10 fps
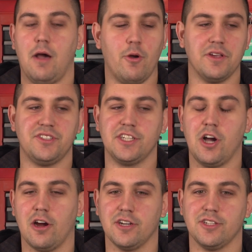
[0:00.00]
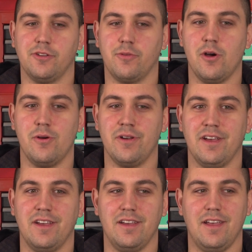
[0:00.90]
I would always see cars on the road,
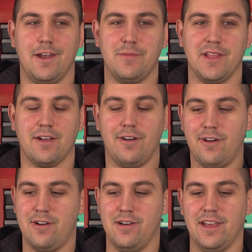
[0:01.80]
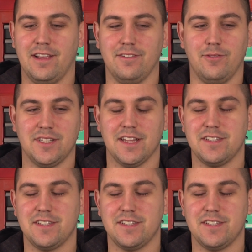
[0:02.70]
and I'd be like, oh, like what's that